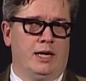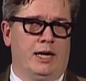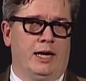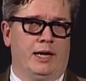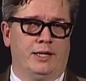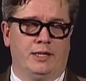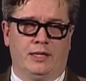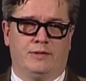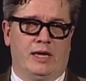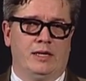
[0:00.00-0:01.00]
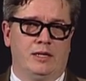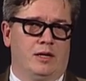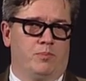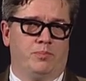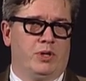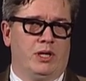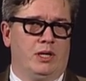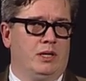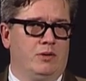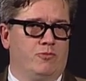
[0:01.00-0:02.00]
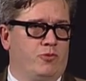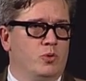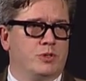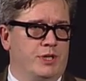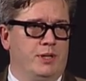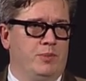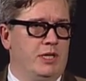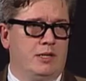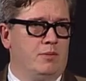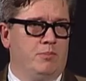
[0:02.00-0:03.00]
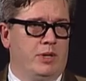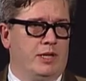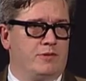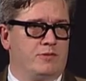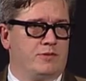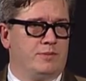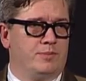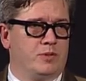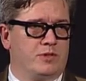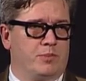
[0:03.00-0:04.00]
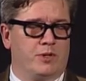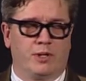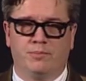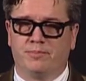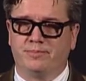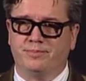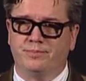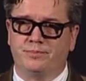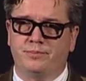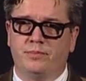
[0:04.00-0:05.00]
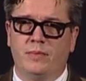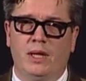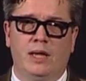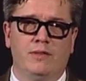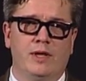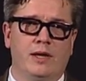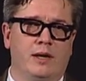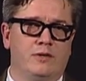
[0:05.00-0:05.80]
and it ended up being 14 minutes something. And then I